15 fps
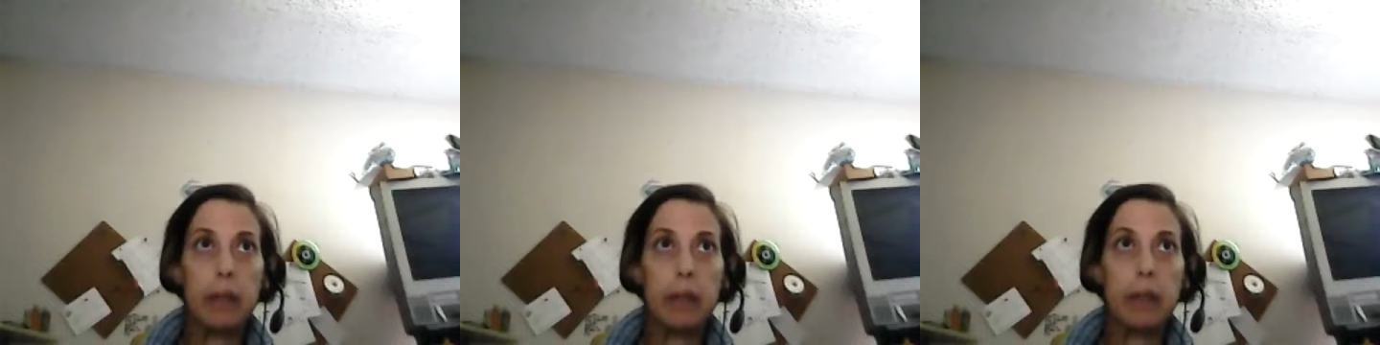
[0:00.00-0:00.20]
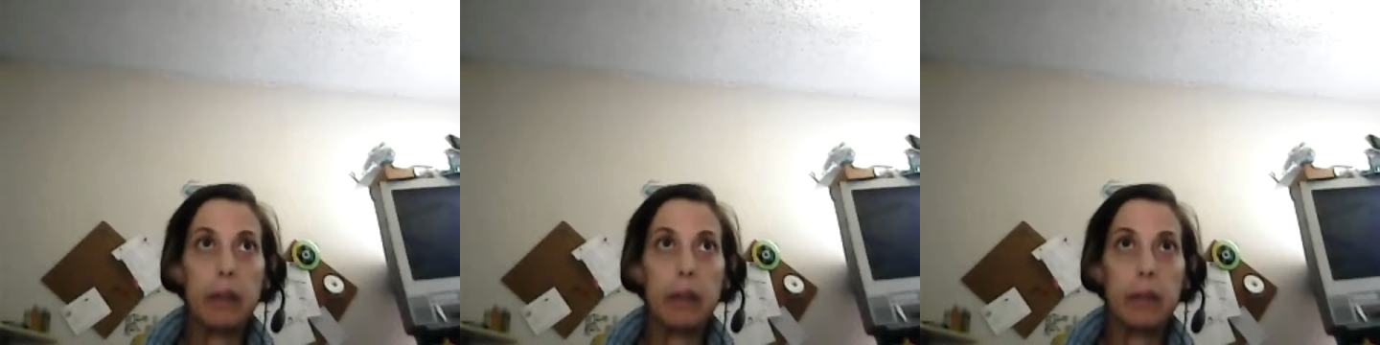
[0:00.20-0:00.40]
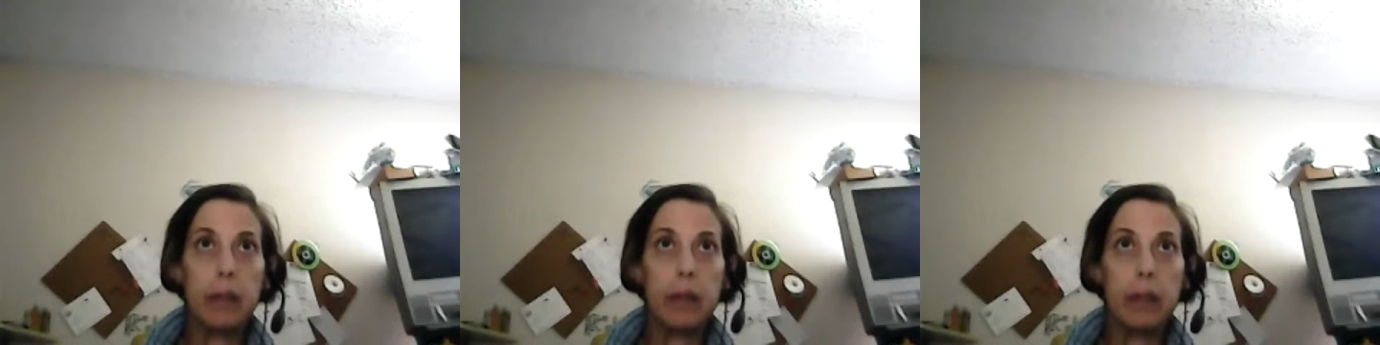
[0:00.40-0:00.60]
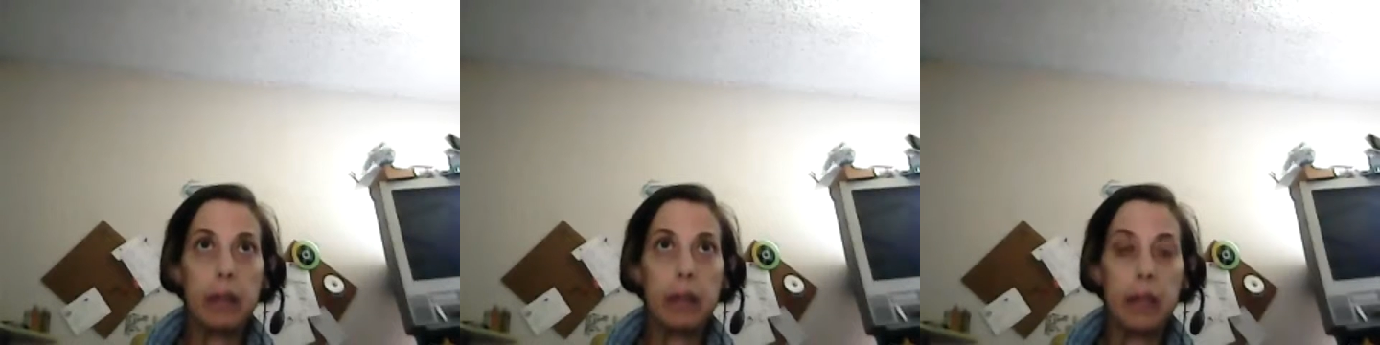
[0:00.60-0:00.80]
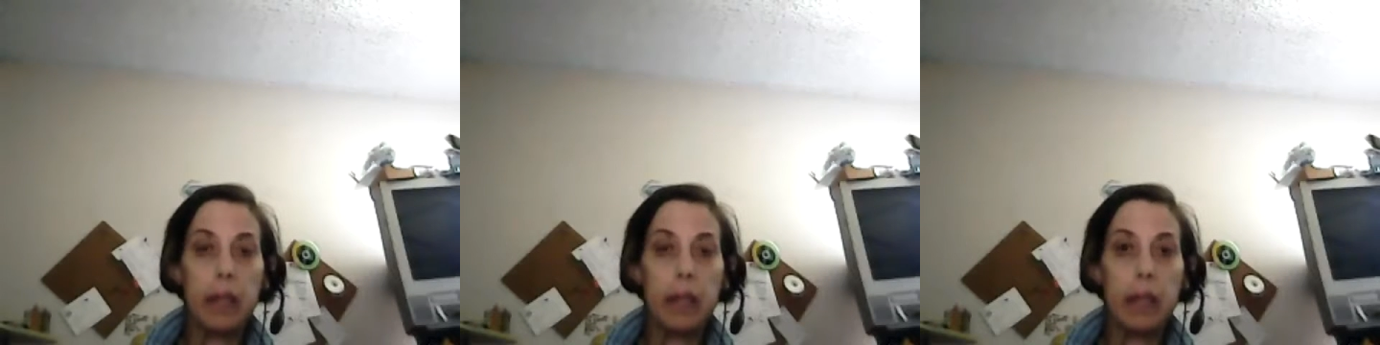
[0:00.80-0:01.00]
When I
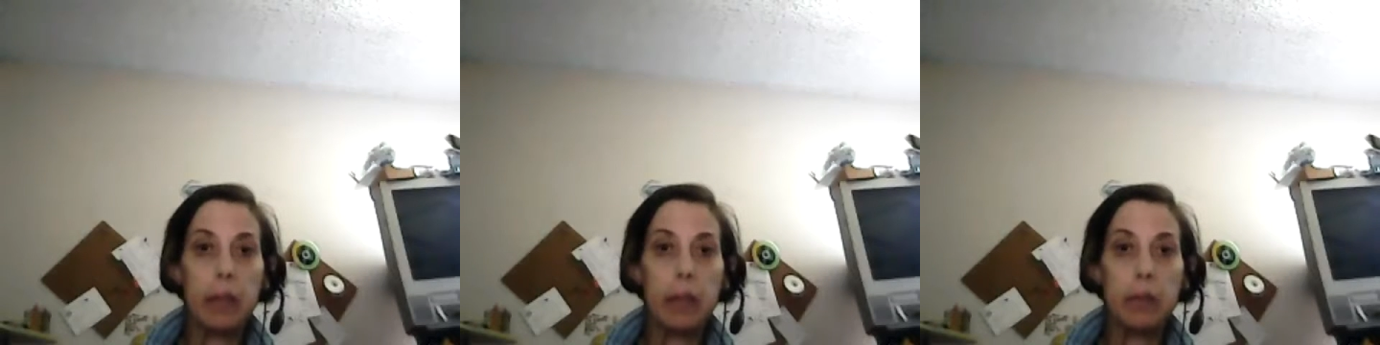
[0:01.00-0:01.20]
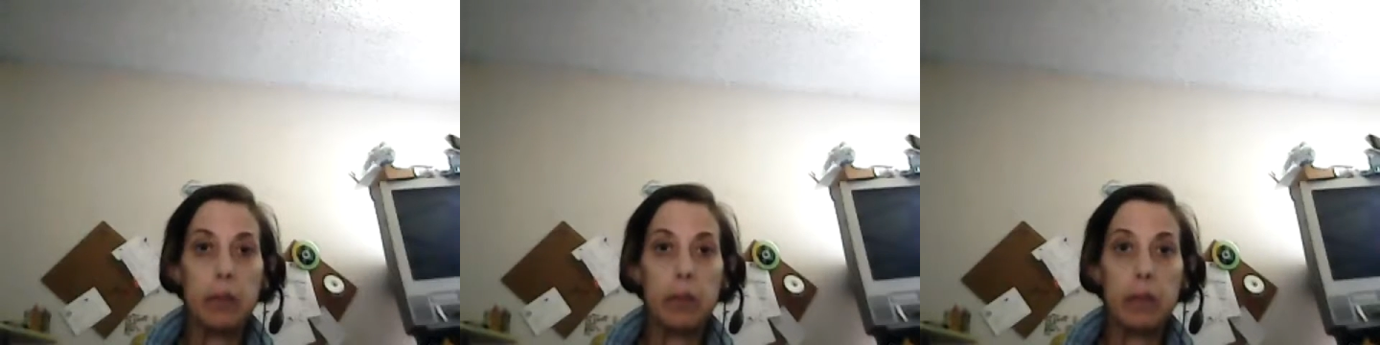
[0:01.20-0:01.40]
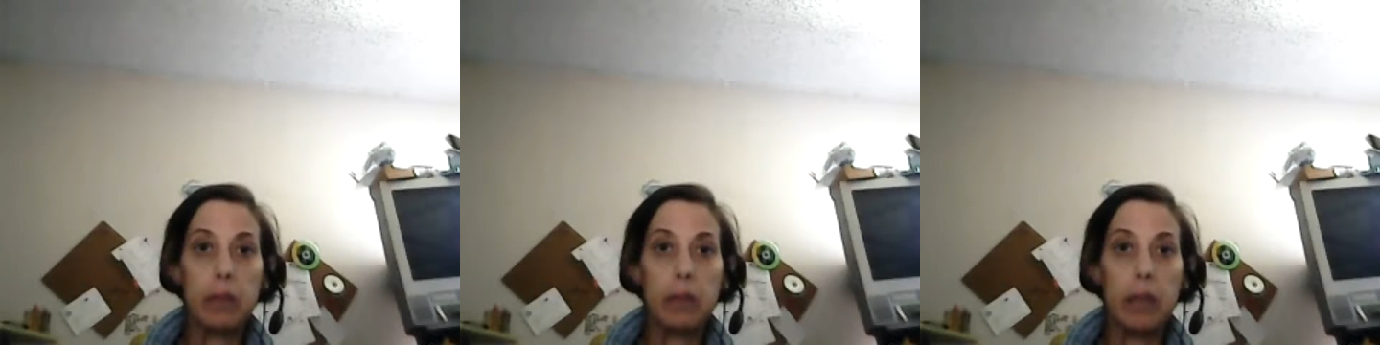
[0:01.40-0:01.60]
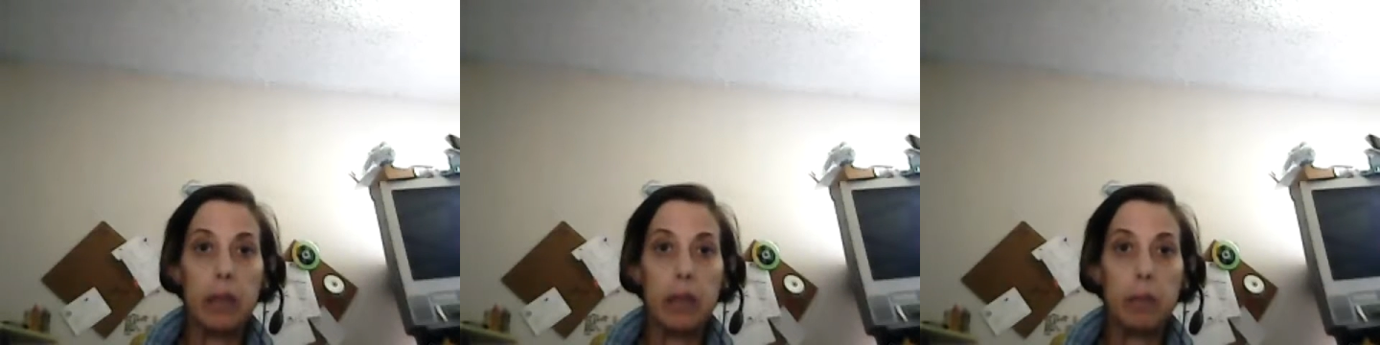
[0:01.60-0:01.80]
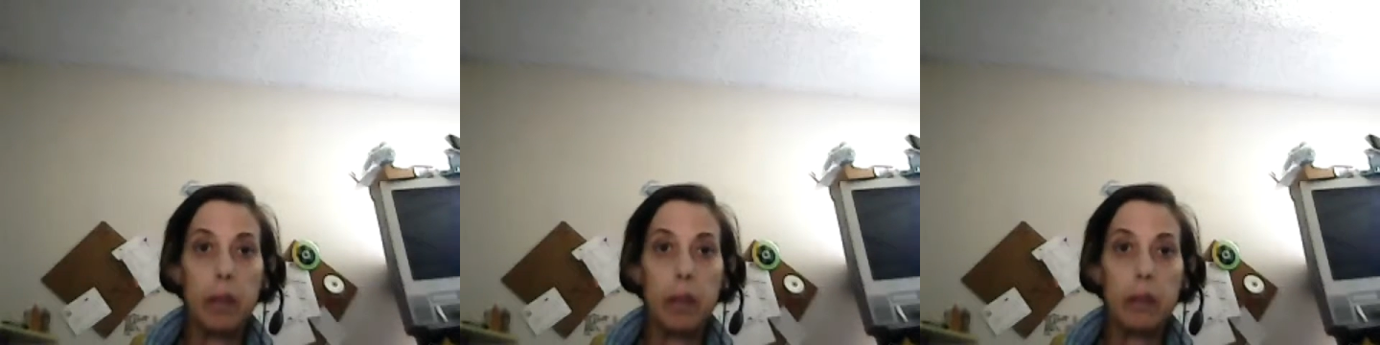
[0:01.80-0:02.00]
was a kid, I was just
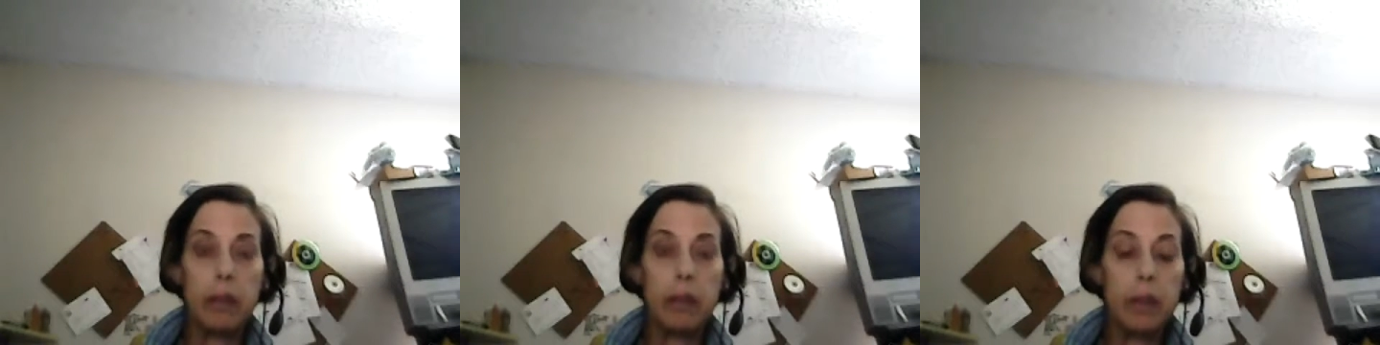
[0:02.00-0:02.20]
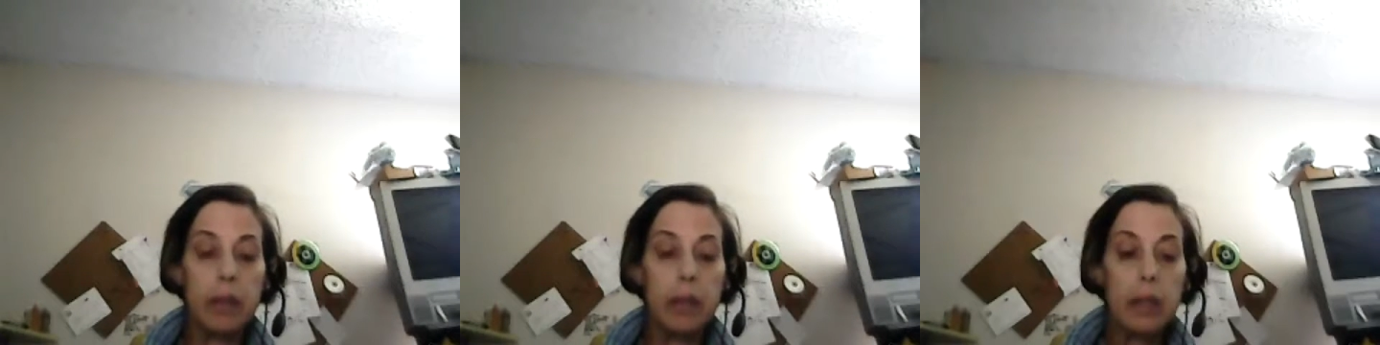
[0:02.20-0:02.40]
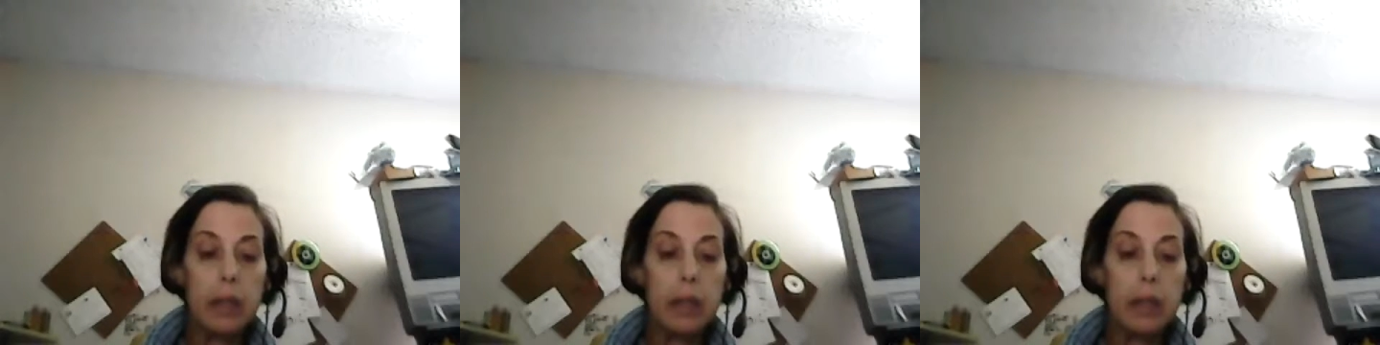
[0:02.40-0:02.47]
studying birds.